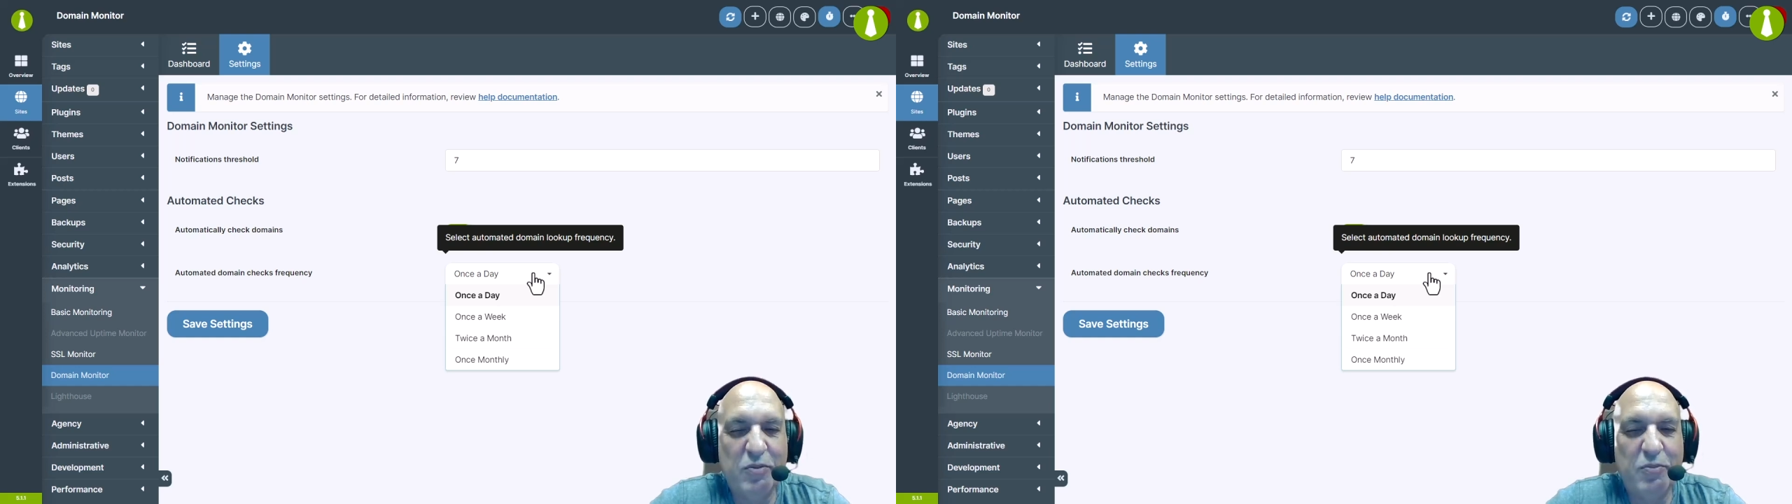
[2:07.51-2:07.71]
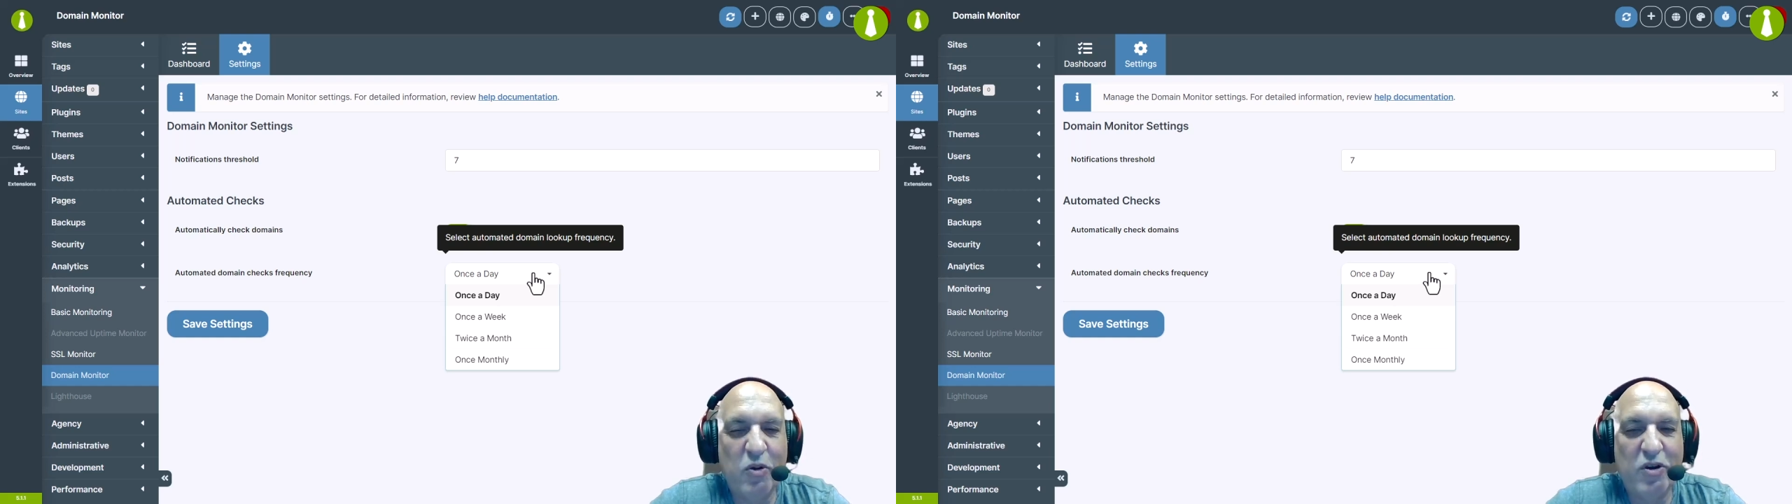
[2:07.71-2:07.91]

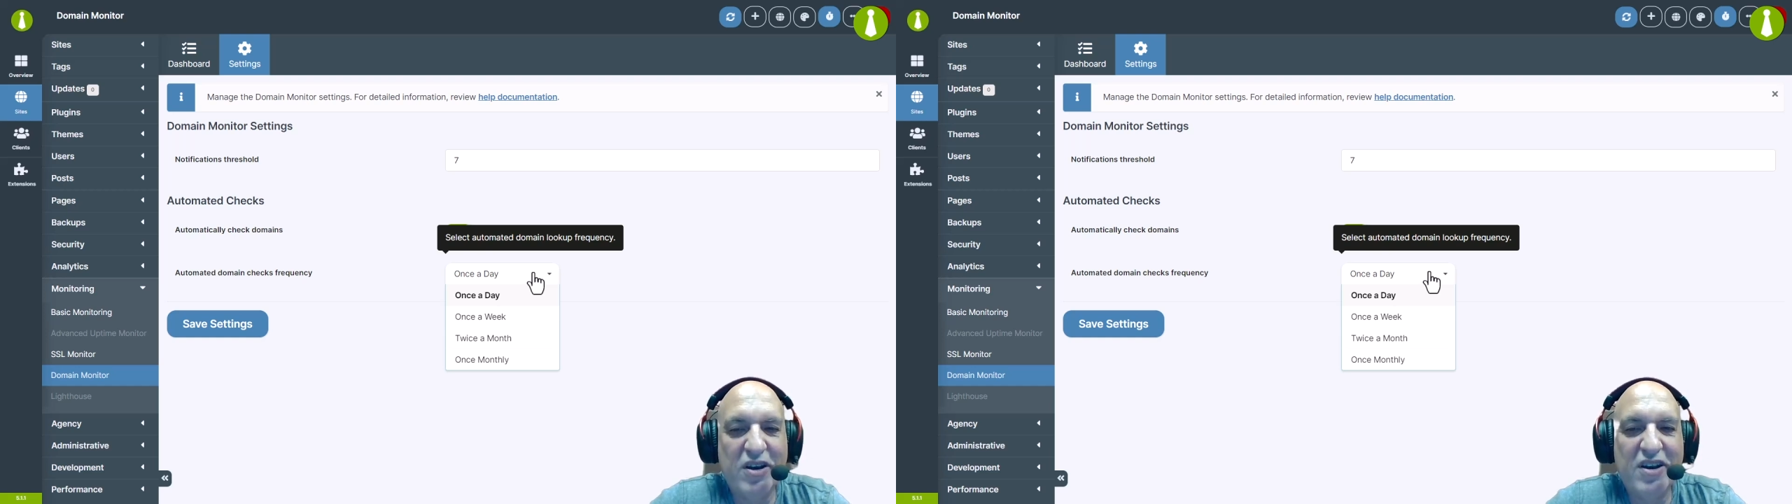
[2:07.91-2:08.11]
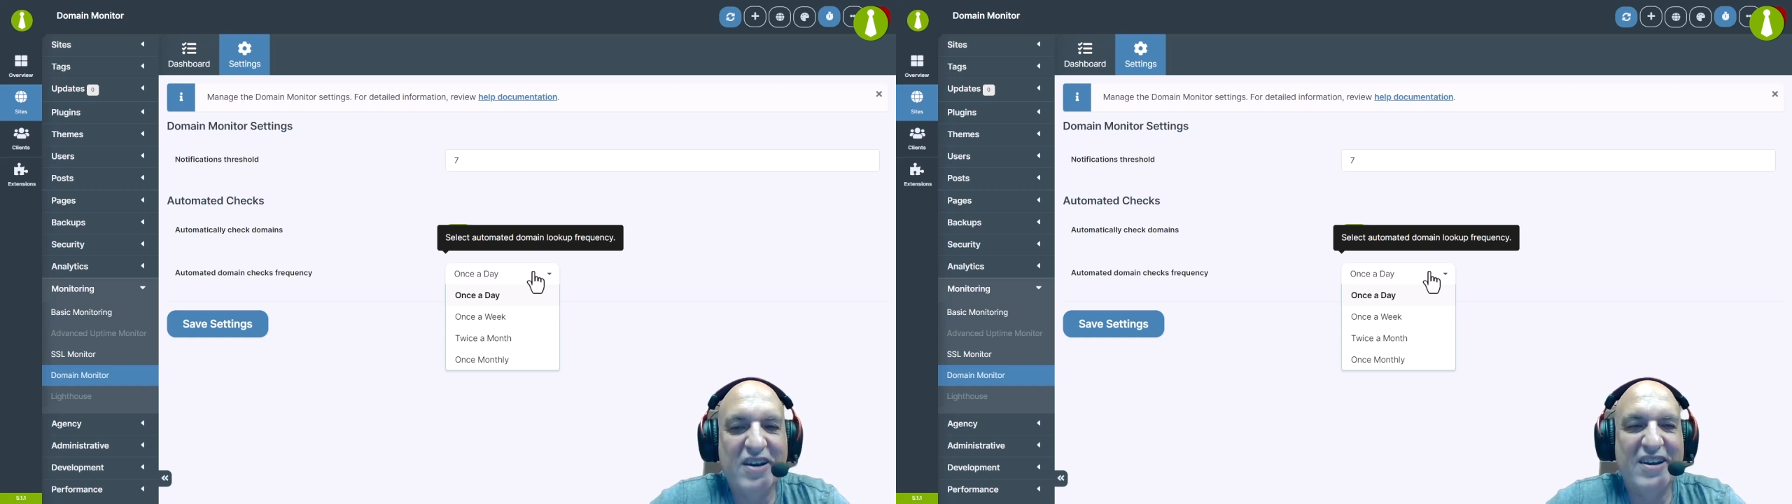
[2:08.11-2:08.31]

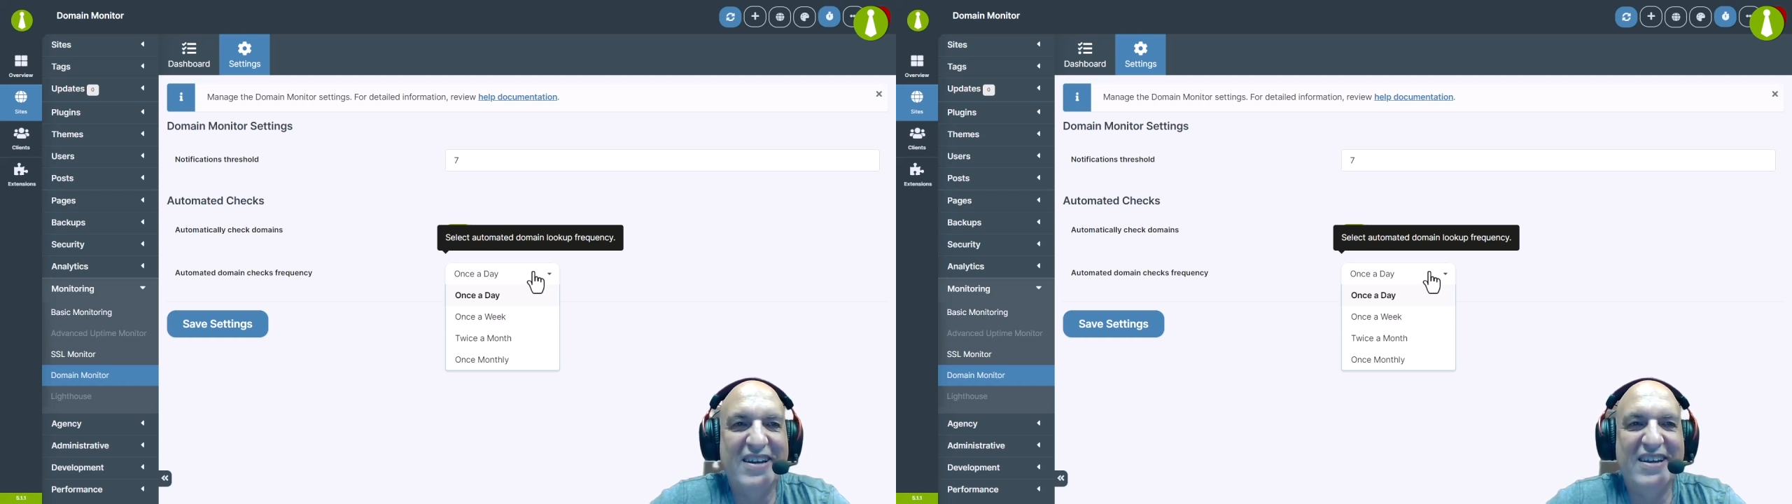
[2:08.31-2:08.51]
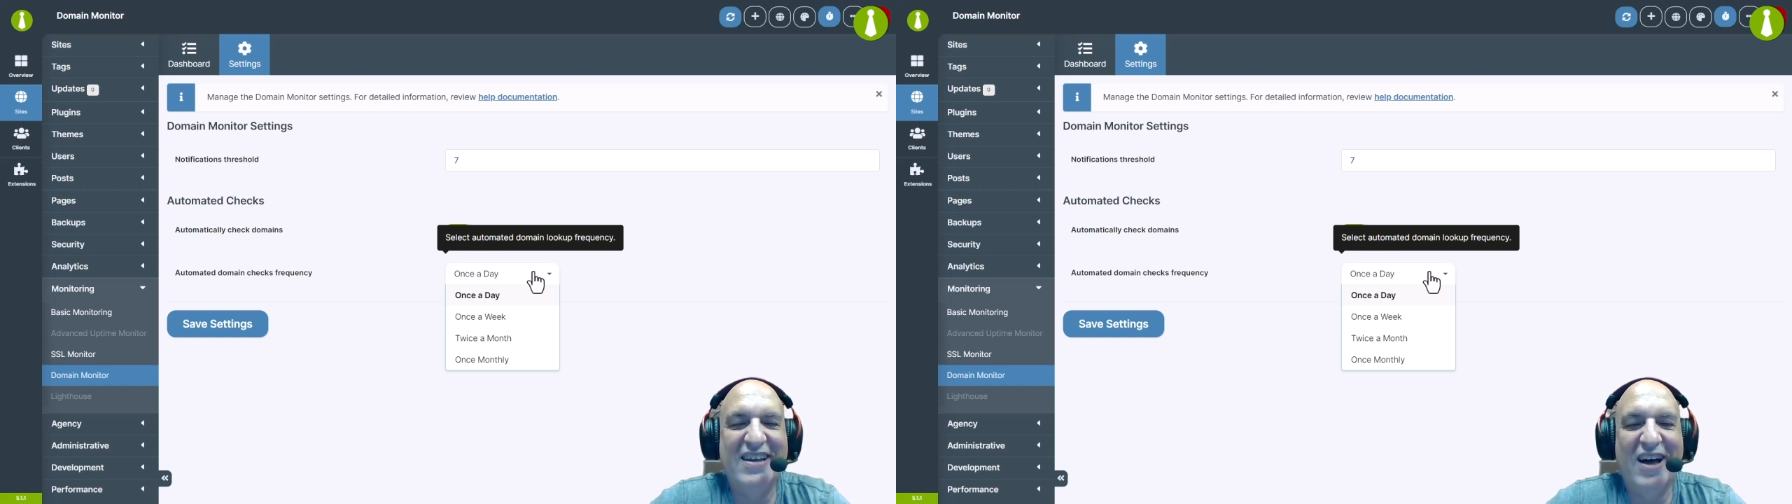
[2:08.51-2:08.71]
important,
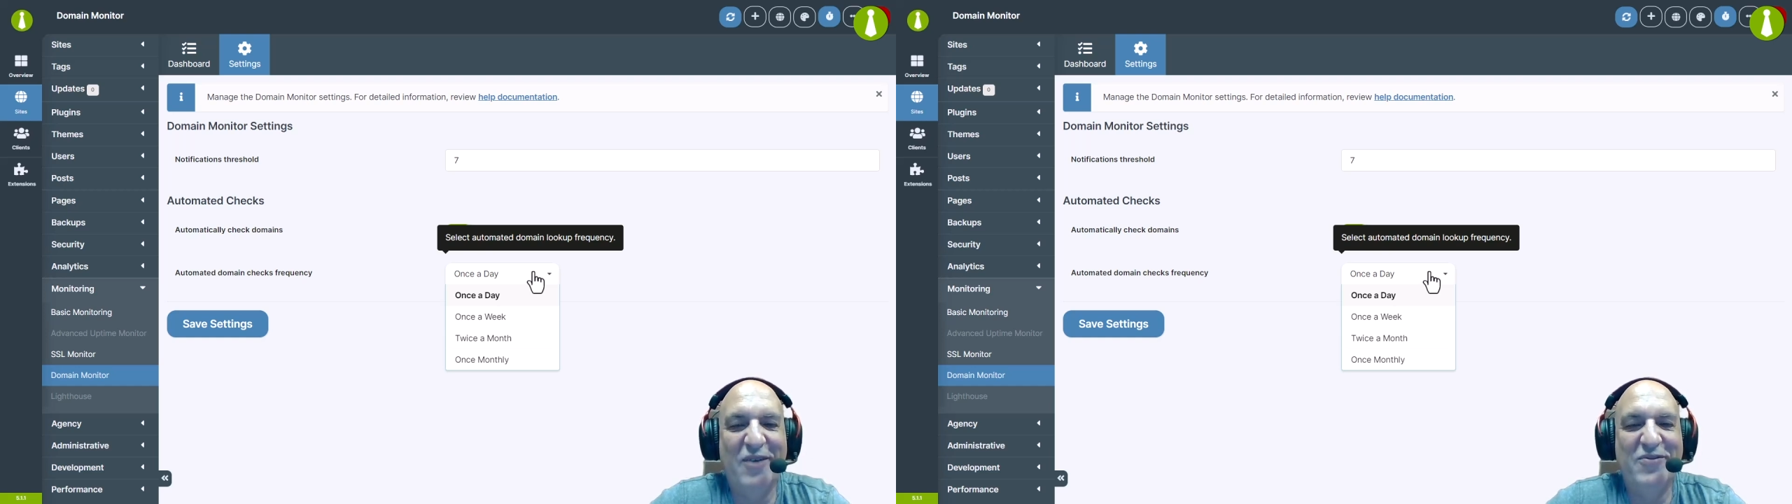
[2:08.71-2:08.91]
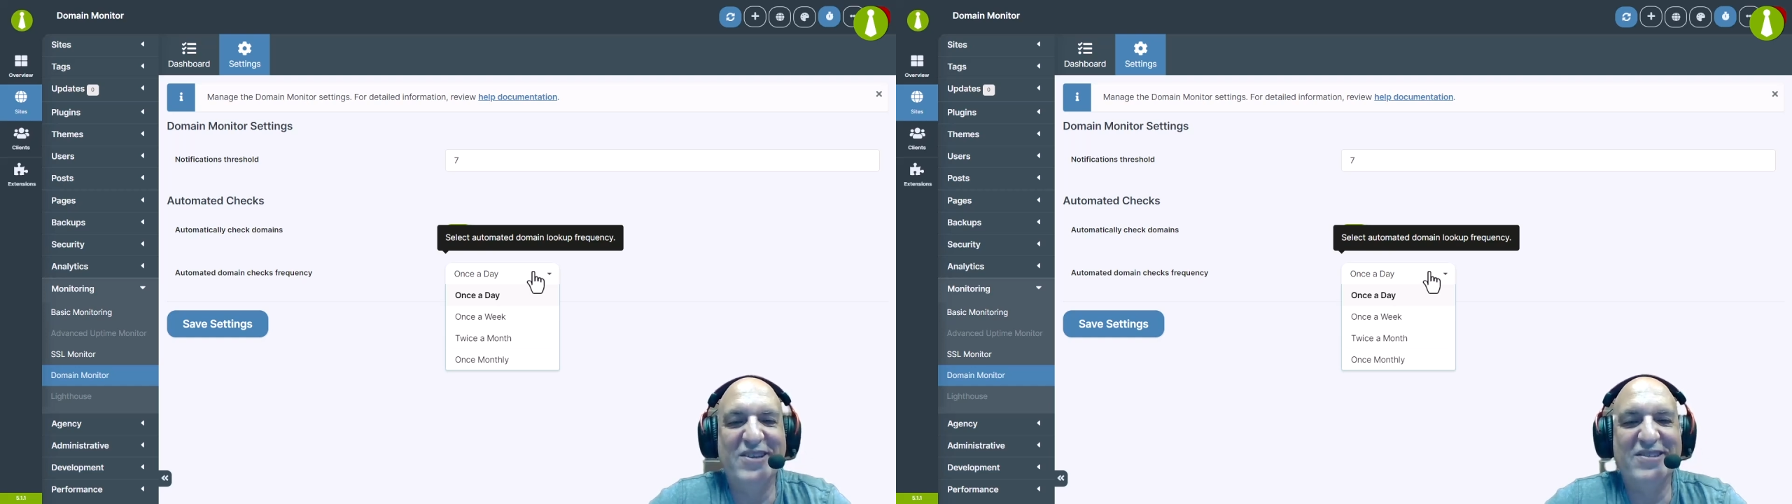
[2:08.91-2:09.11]

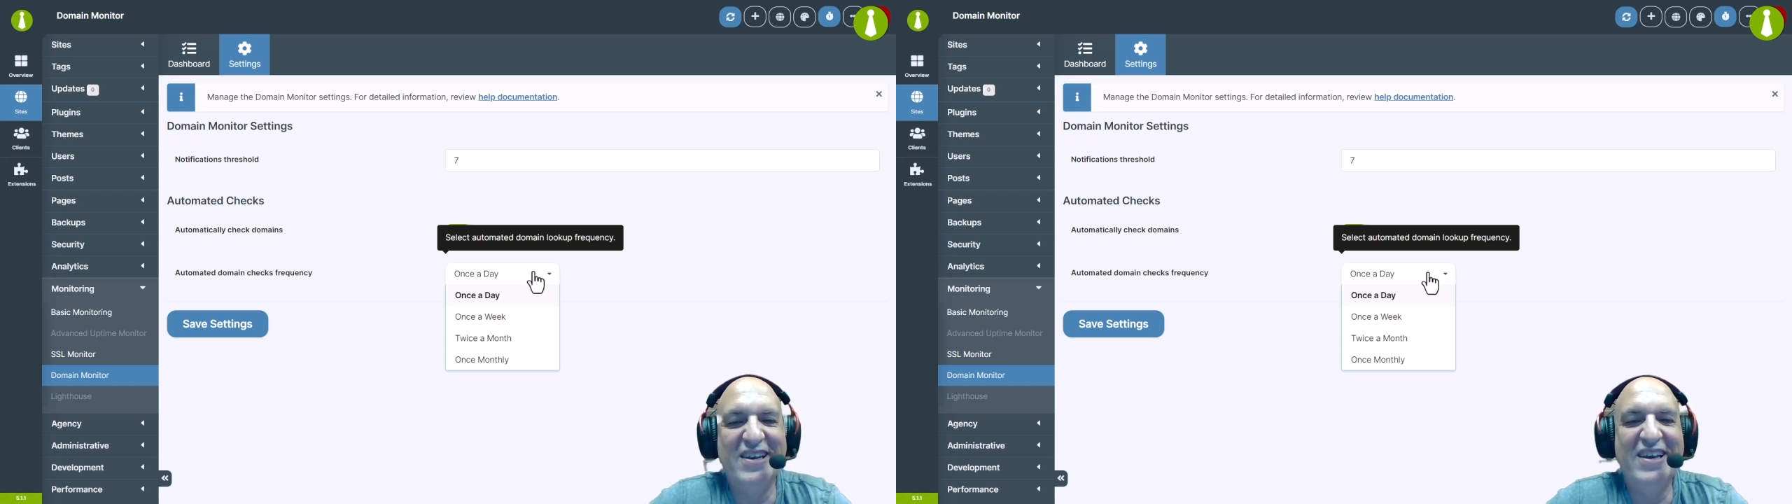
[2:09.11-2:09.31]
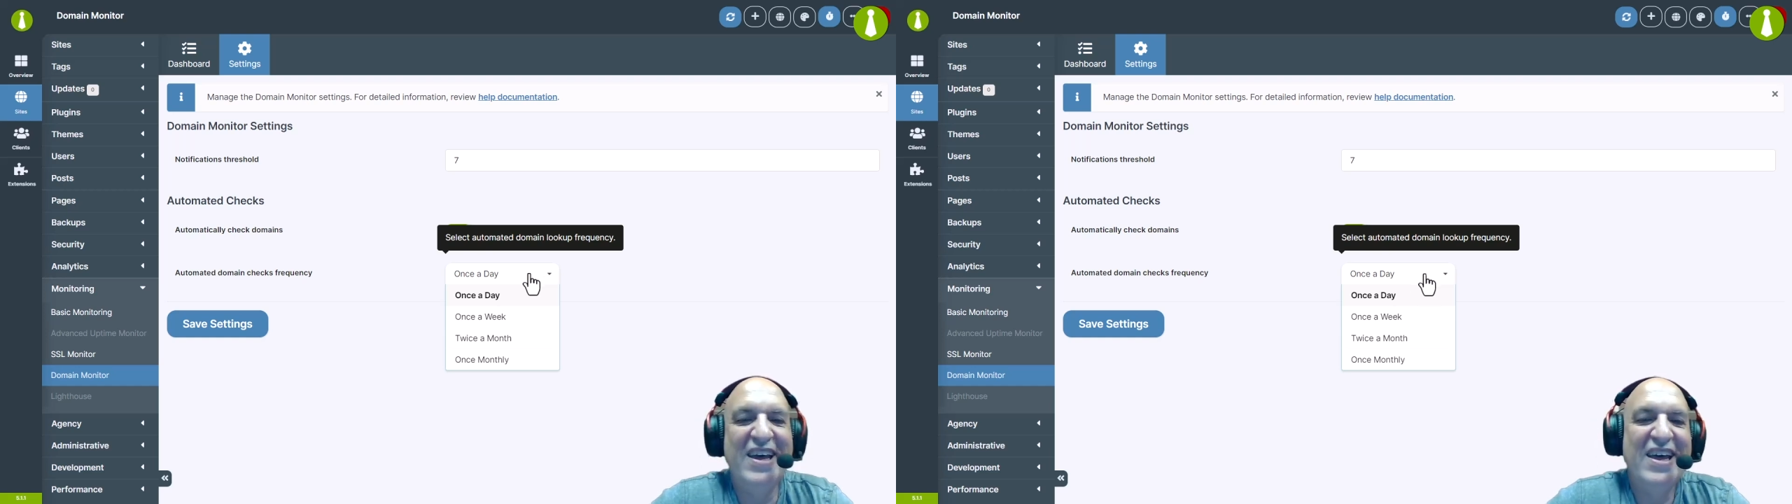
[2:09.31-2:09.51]

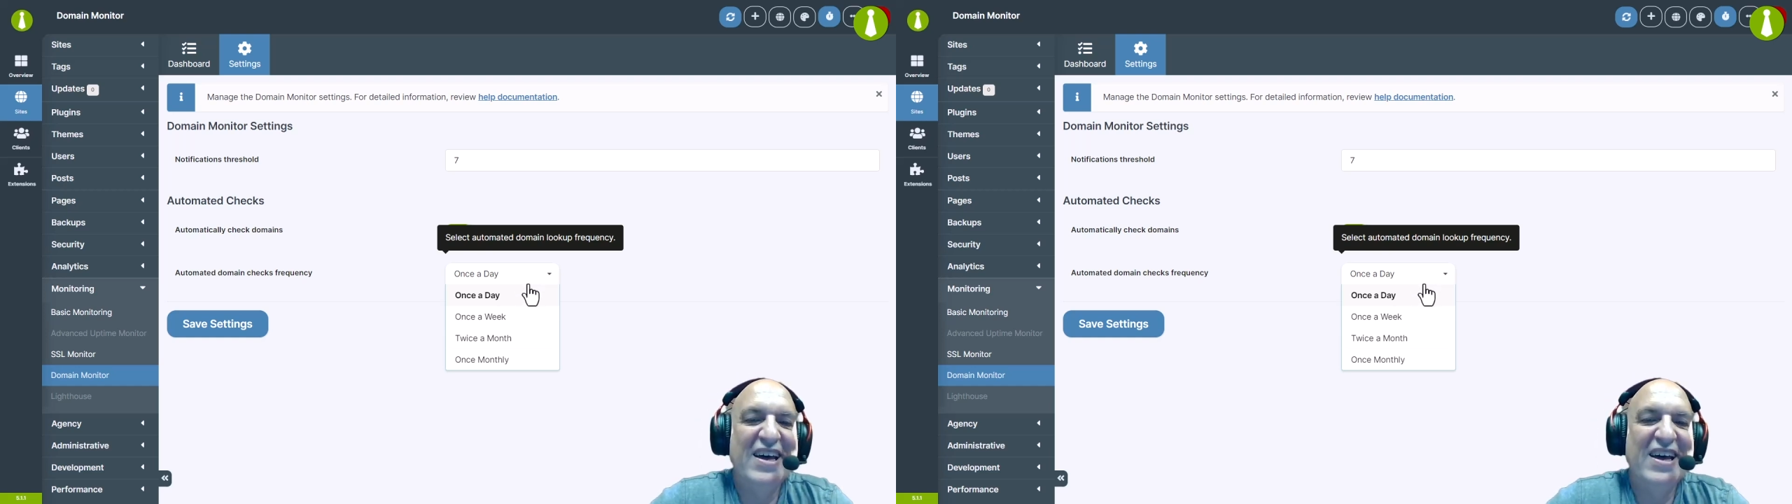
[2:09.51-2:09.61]
obviously,